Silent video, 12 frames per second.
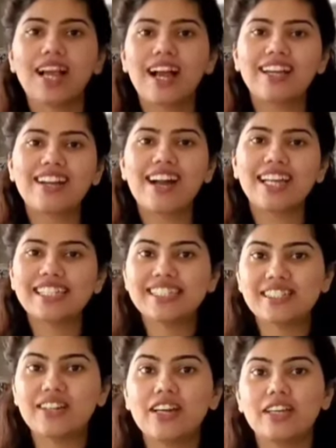Hi guys,
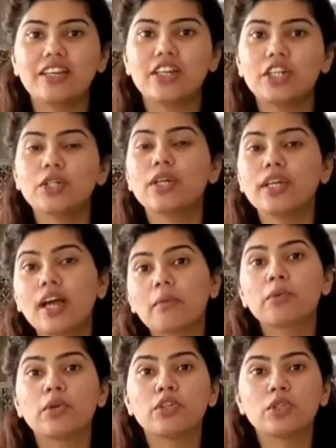Sidrah here. Today I'm
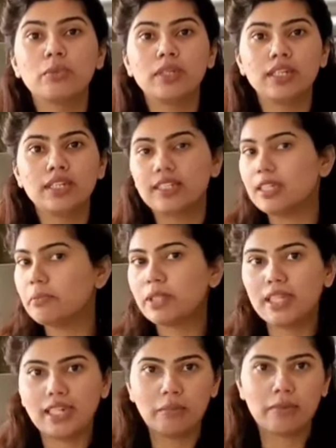going to be deep
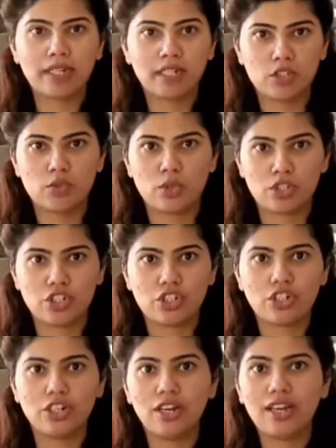cleaning my
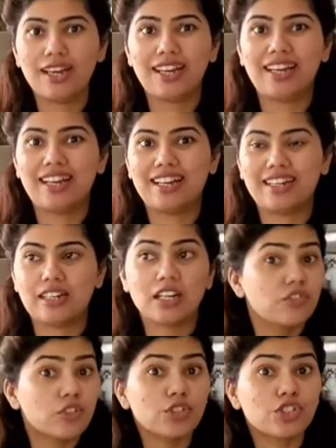dishwasher and
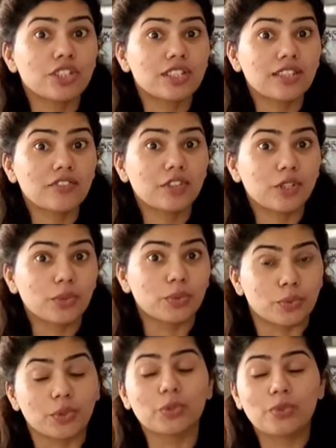unfortunately for you,
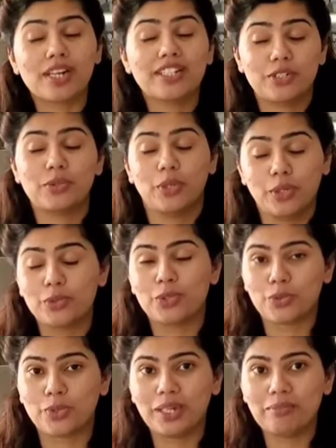you guys are going to
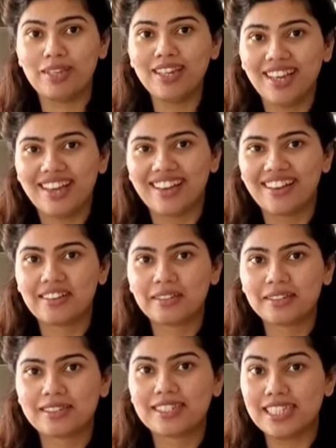join me.
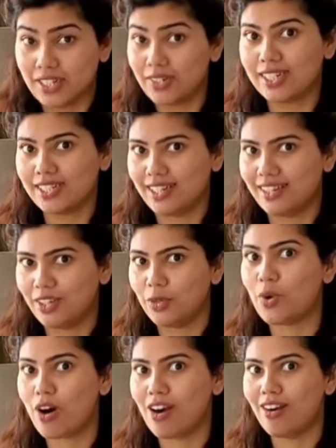Seriously, you
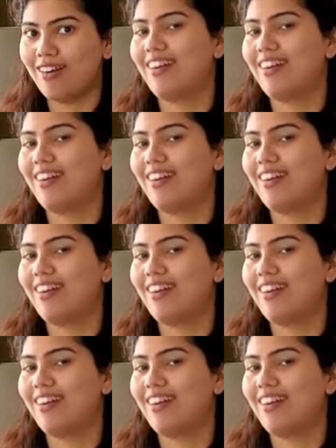are.